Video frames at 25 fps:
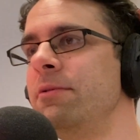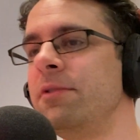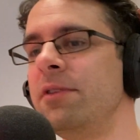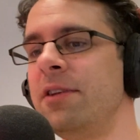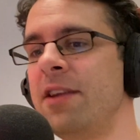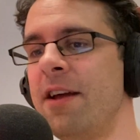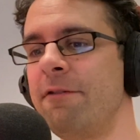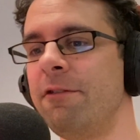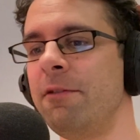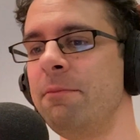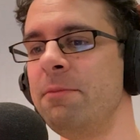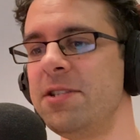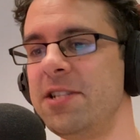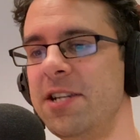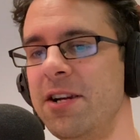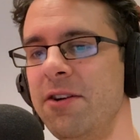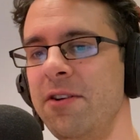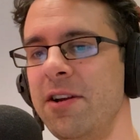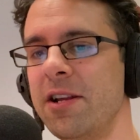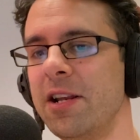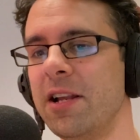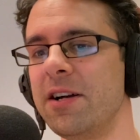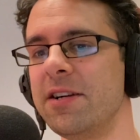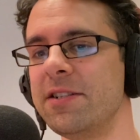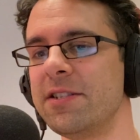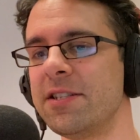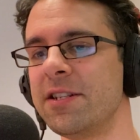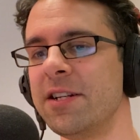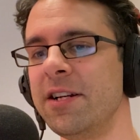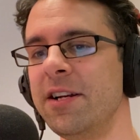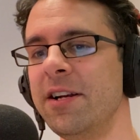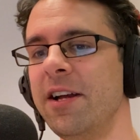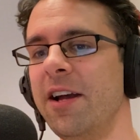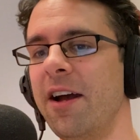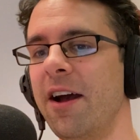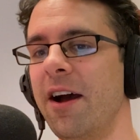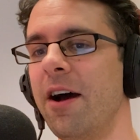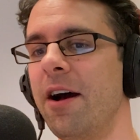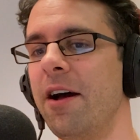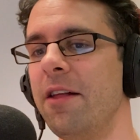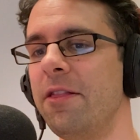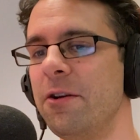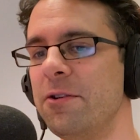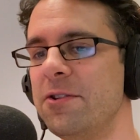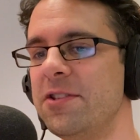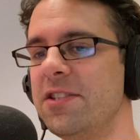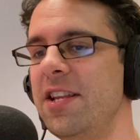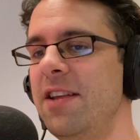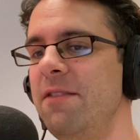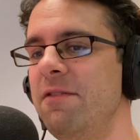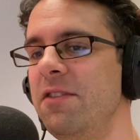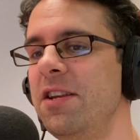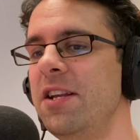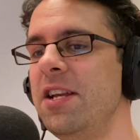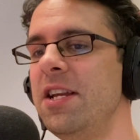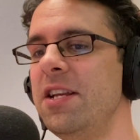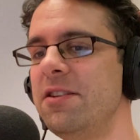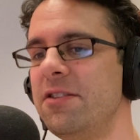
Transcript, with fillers: never materialized, though Stephen E.